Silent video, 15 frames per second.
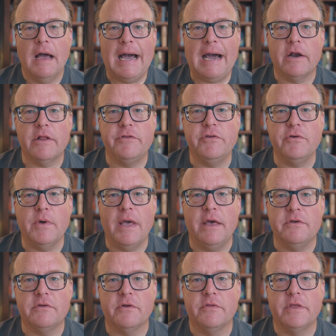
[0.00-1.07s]
How did you
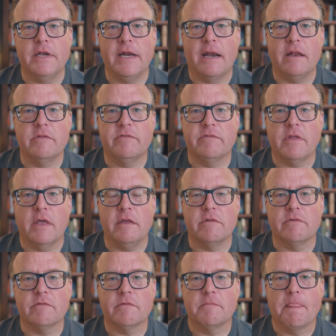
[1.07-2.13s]
enter the United
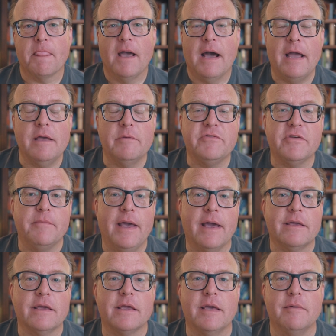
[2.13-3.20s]
States? Hi, I'm Jim
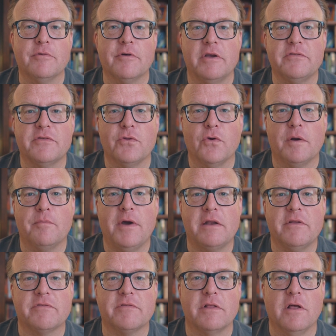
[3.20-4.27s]
Hacking, immigration lawyer
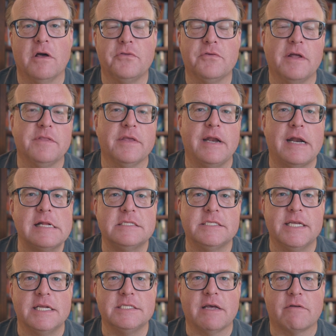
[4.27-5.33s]
practicing law throughout the United
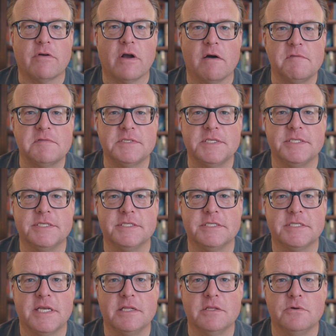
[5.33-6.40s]
States out of our offices in
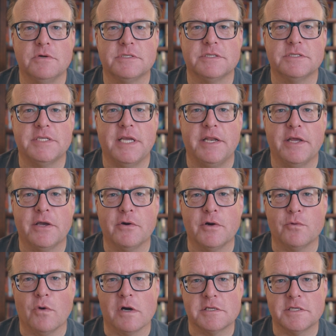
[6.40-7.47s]
St. Louis, San Diego,
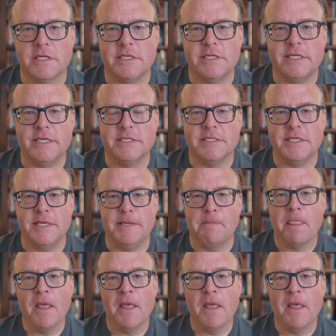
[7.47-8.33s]
and Washington, D.C.